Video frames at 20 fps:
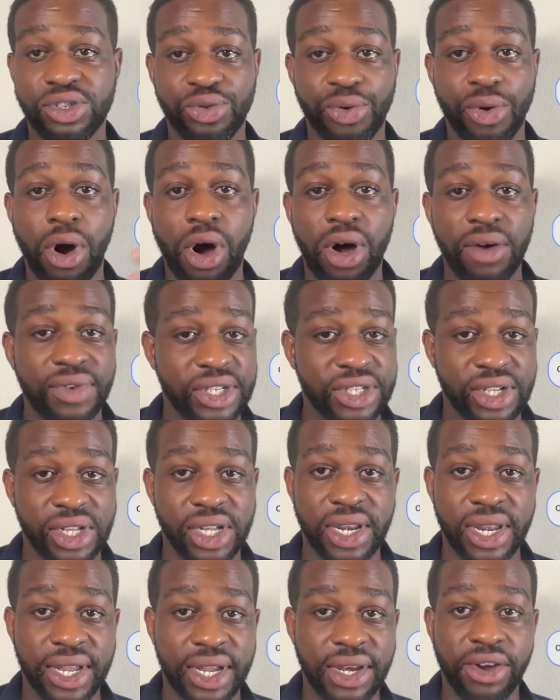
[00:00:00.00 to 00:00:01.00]
or office
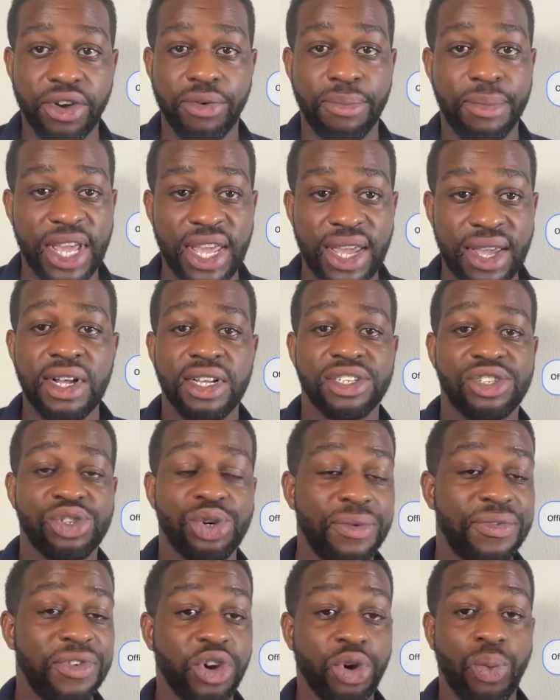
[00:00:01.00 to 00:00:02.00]
cleaning near me. So
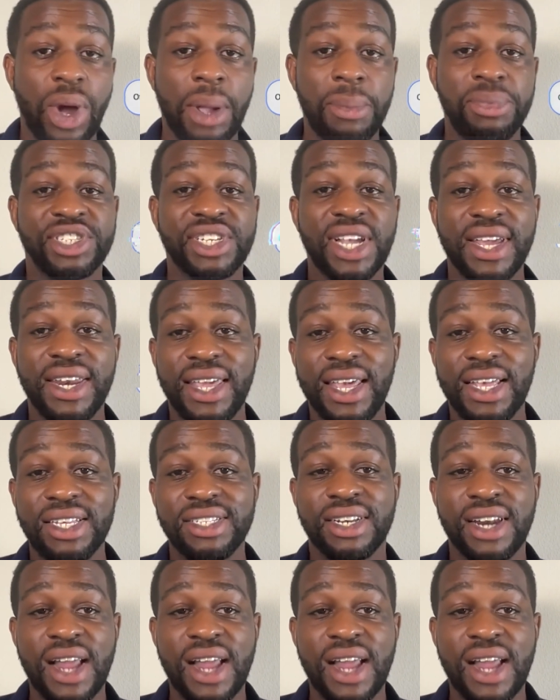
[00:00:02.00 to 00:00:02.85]
if your website isn't